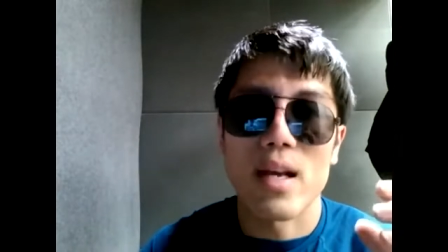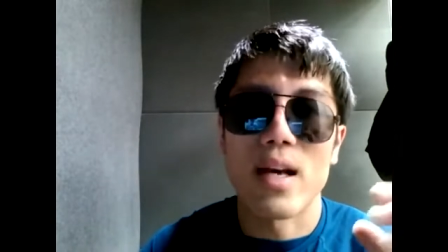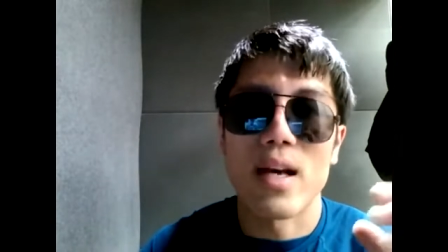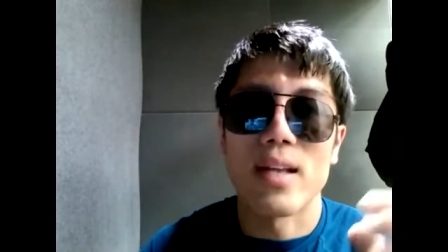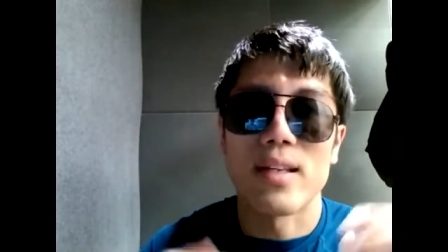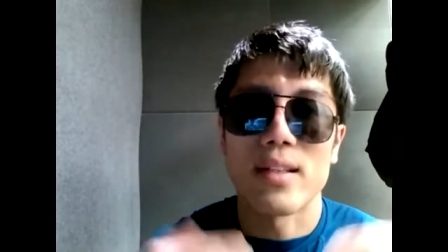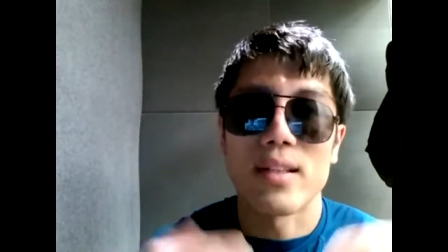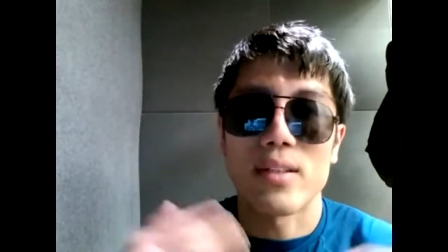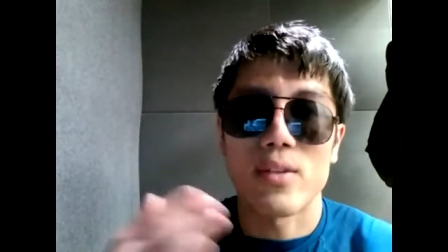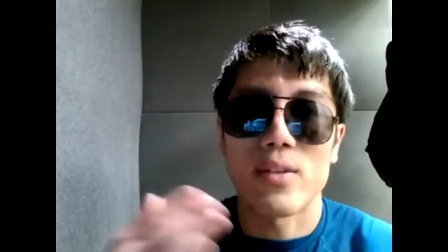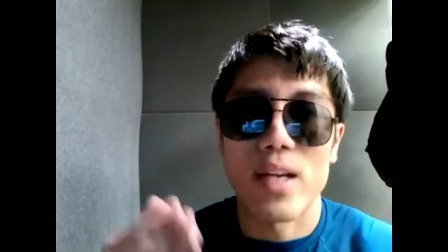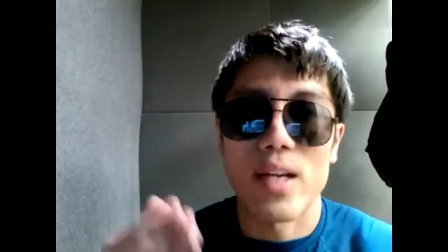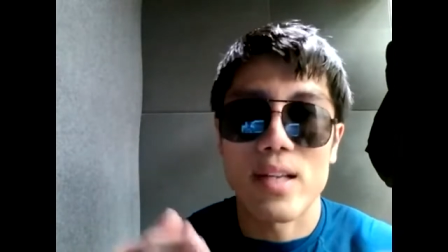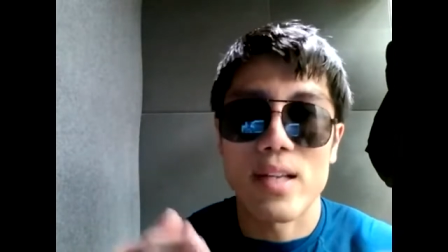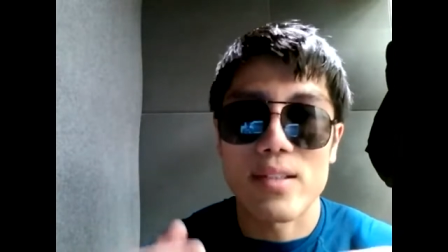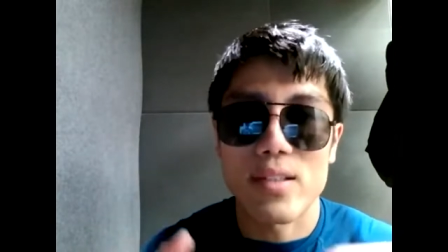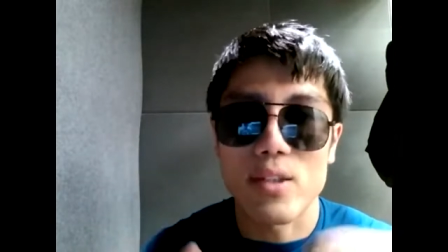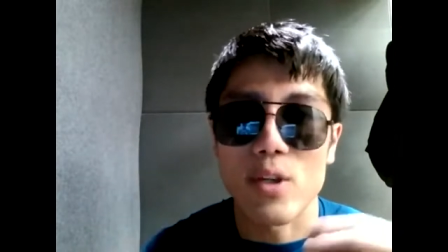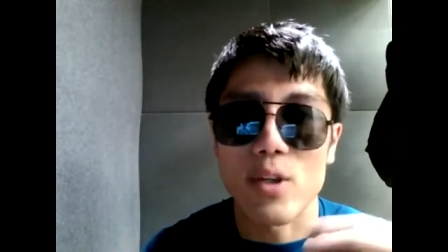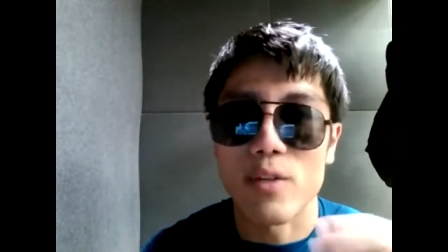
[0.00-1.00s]
and it
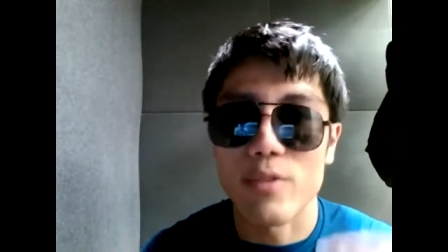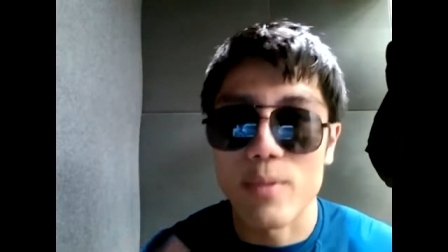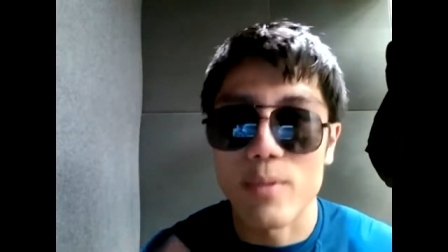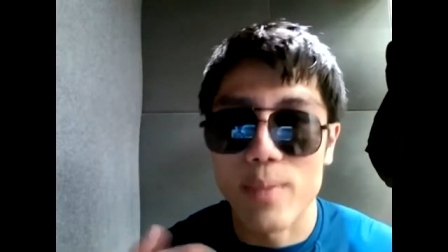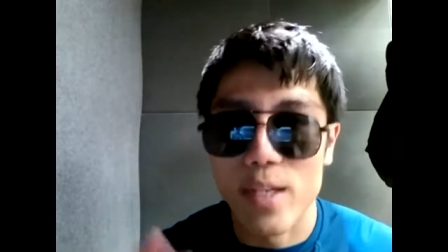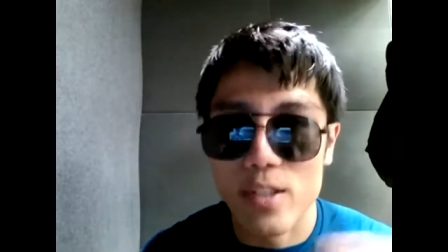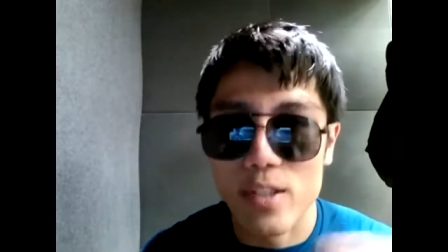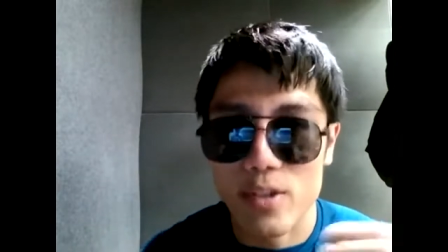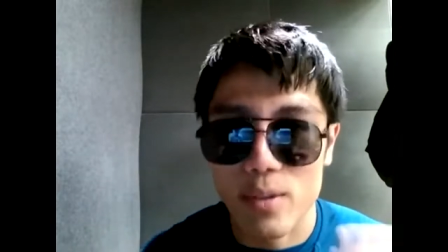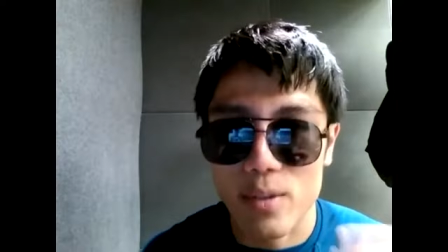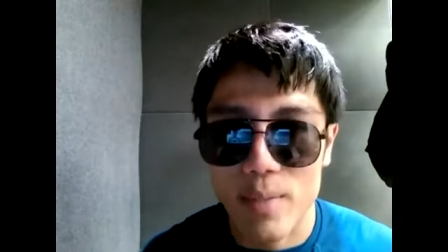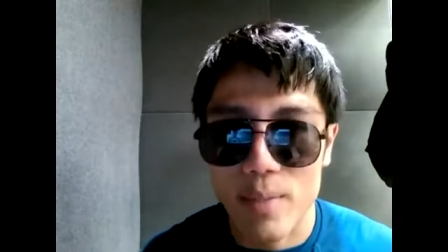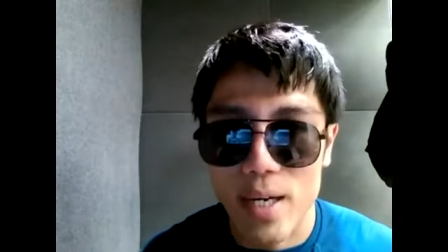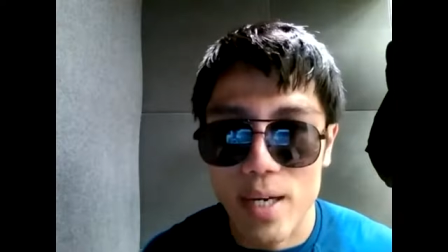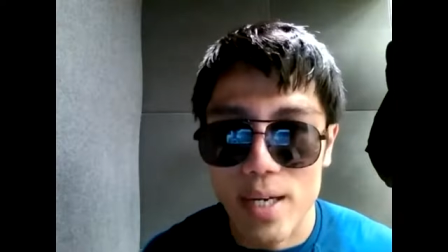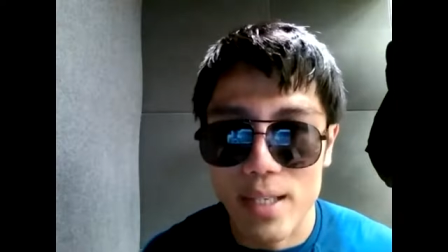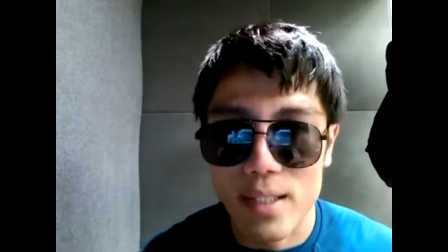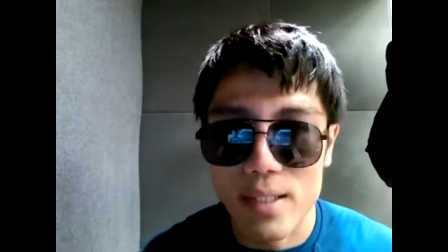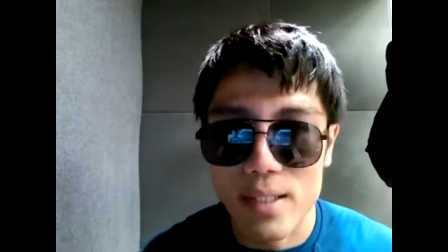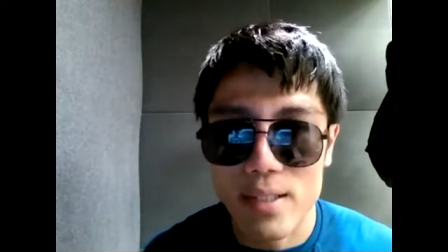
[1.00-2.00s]
creates a confirmation
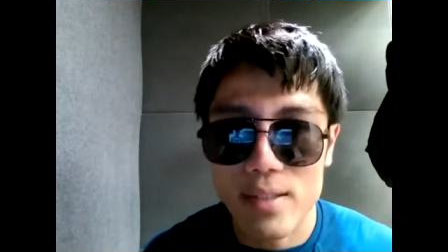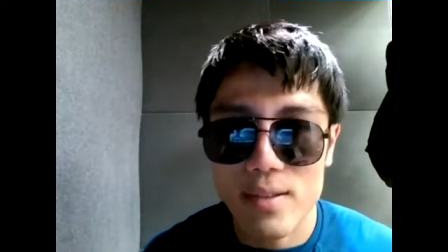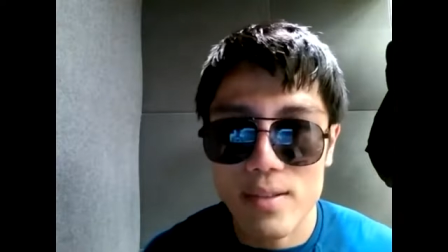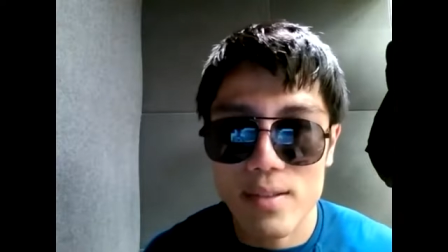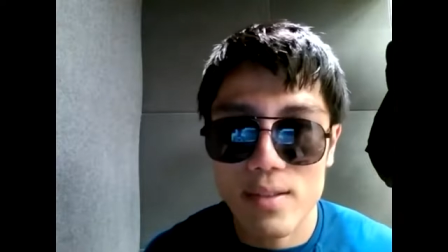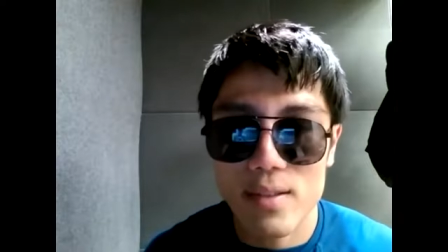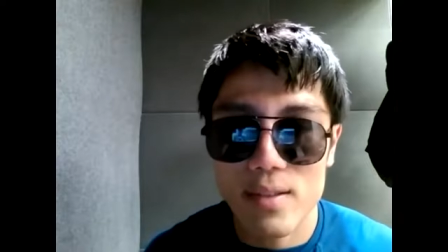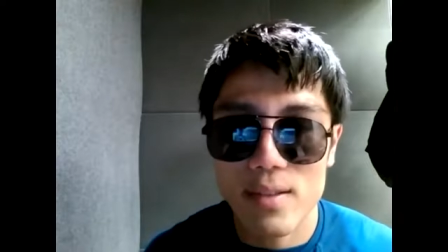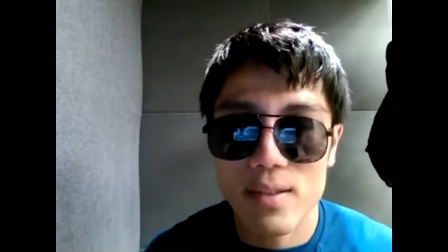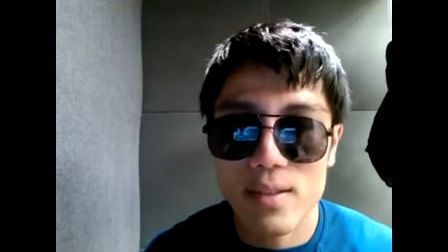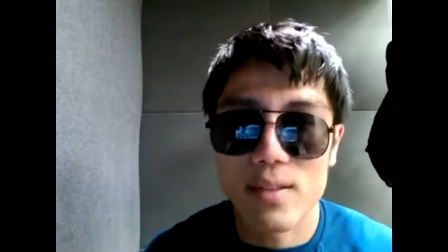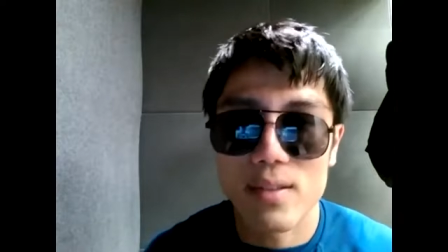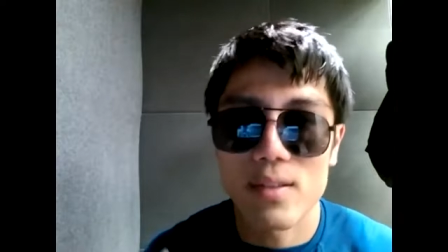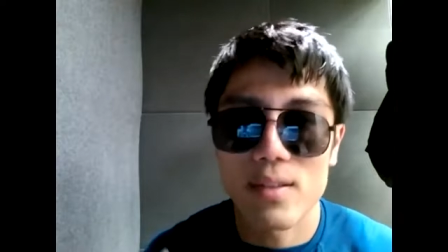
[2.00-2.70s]
bias